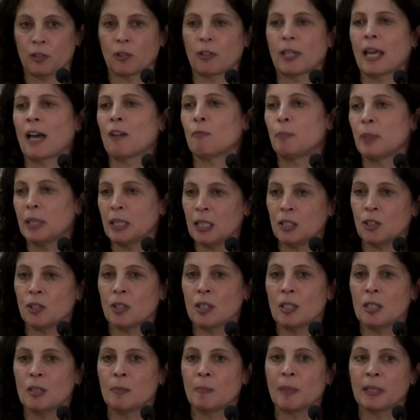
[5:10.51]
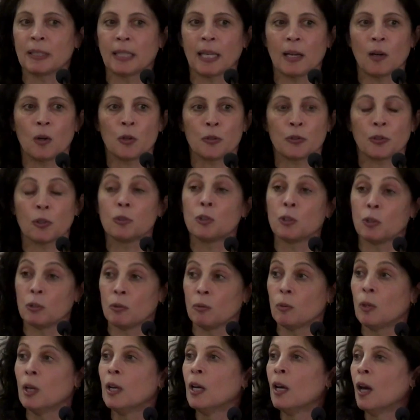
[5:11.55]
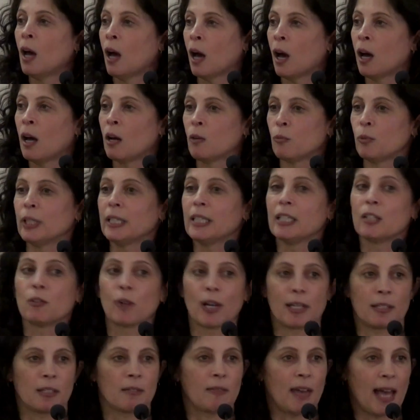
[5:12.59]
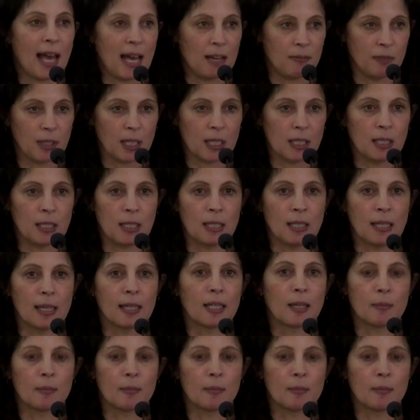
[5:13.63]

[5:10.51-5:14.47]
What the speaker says: So they have petitions, but they also do really aggressive advocacy.